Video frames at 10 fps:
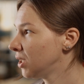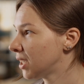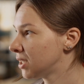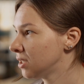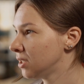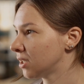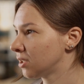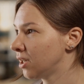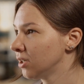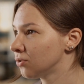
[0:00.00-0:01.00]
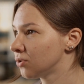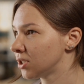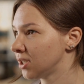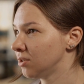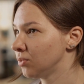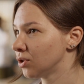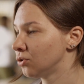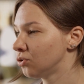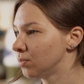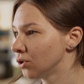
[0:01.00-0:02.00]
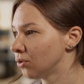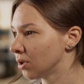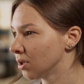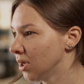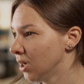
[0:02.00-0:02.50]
I visited everyone, but none of them resonated with me